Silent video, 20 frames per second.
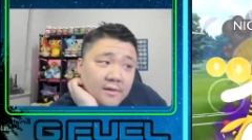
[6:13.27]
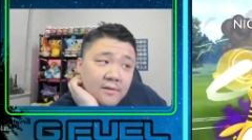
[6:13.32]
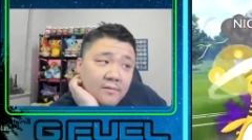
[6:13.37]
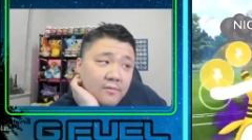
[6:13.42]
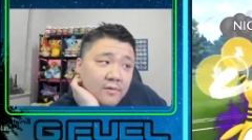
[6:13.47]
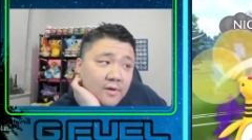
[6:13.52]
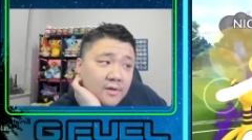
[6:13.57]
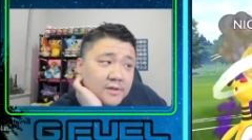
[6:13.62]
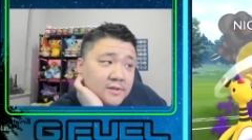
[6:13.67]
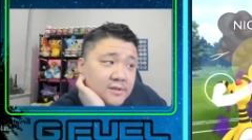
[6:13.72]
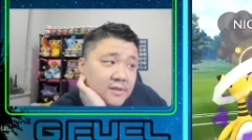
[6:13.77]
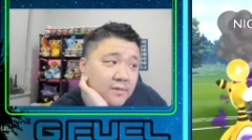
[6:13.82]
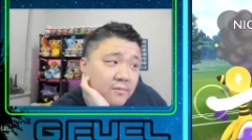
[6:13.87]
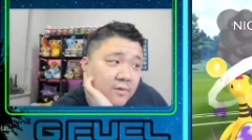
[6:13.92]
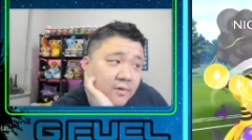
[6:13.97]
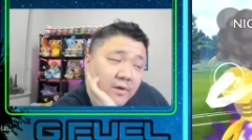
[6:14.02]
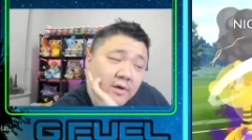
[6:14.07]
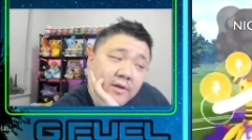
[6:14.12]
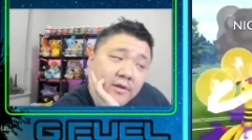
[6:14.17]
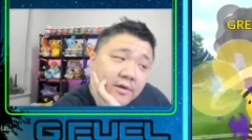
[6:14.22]
We're gonna see
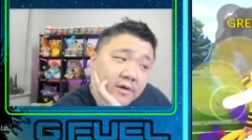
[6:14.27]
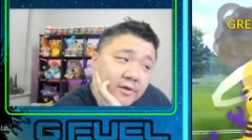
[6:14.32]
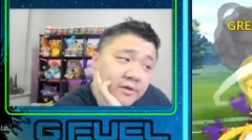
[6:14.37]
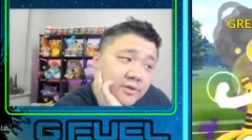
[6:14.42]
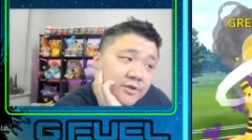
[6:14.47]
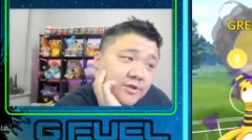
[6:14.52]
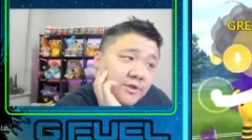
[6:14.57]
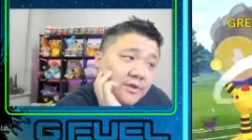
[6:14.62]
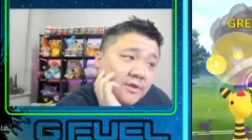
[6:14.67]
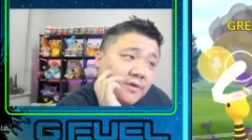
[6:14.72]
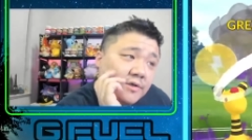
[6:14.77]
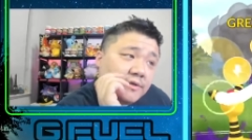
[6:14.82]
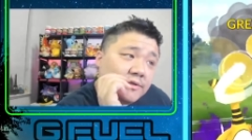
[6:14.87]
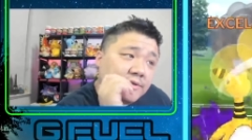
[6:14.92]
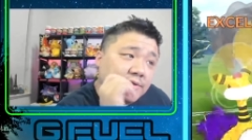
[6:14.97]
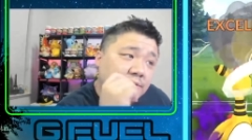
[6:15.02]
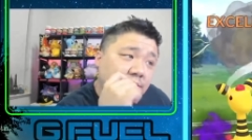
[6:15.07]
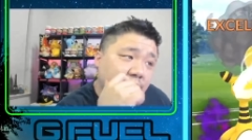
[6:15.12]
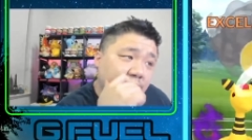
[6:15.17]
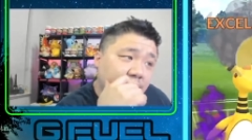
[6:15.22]
whether or not they're gonna shield.